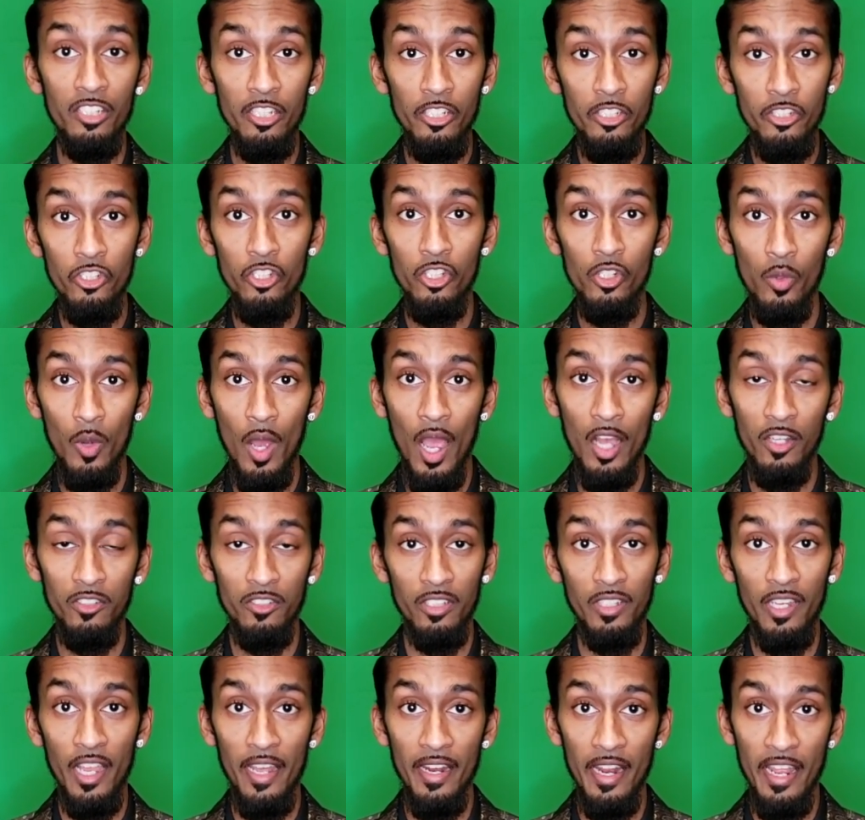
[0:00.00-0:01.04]
teach you how
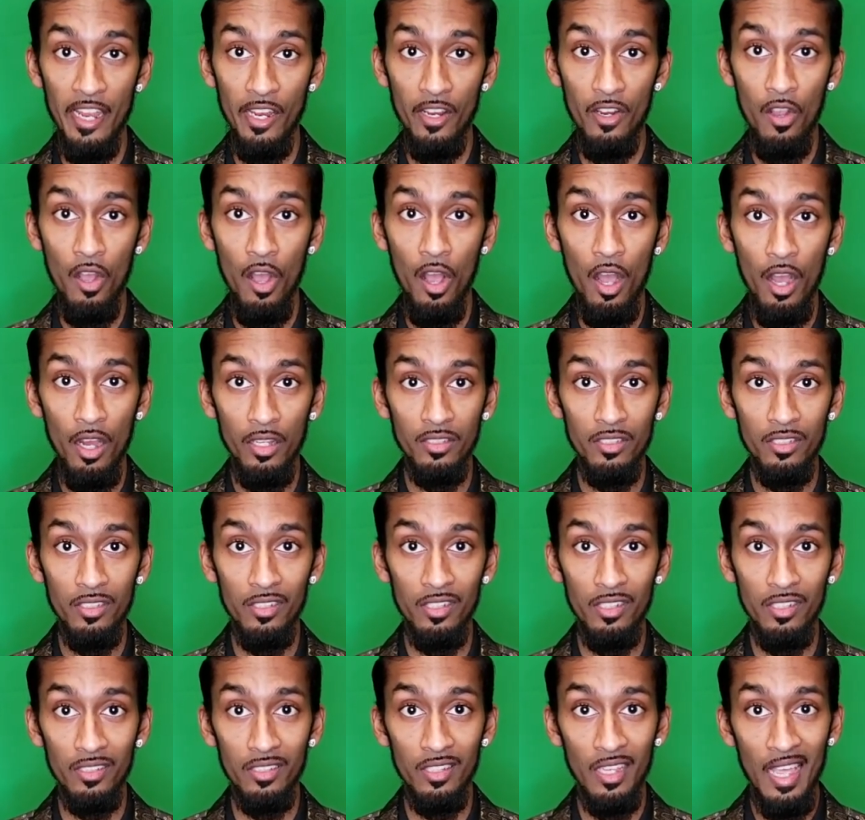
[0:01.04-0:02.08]
to get a
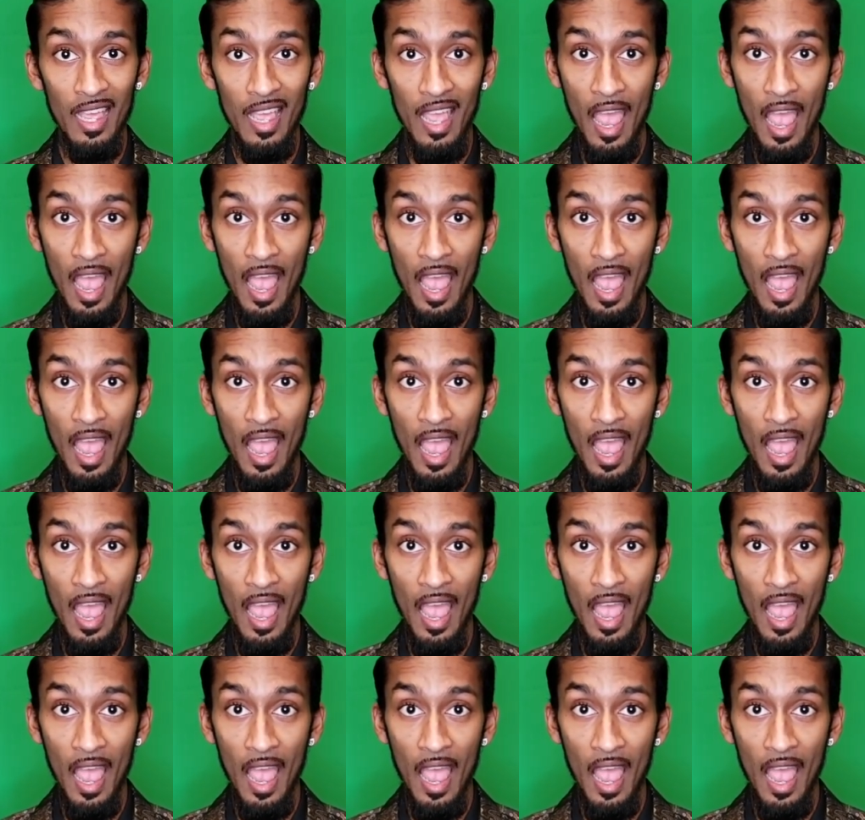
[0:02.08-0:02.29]
constant,